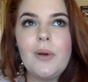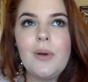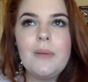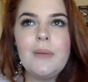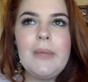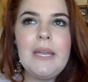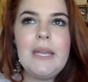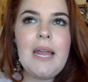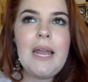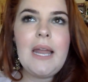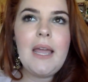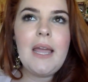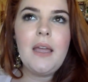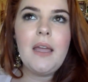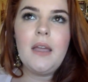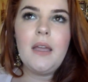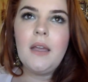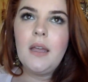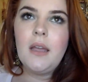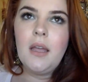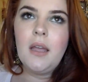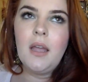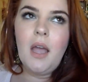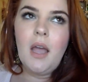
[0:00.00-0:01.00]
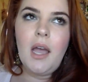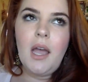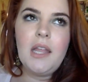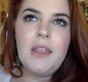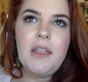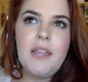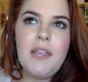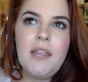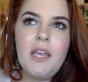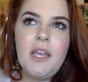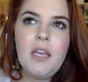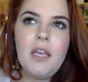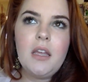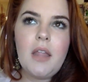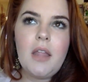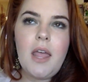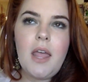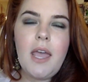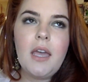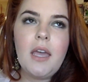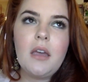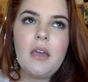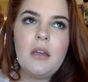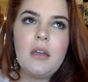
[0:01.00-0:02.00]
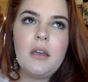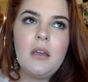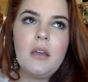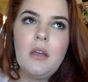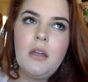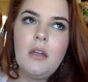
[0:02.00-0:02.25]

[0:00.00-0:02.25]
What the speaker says: I mean, I think like,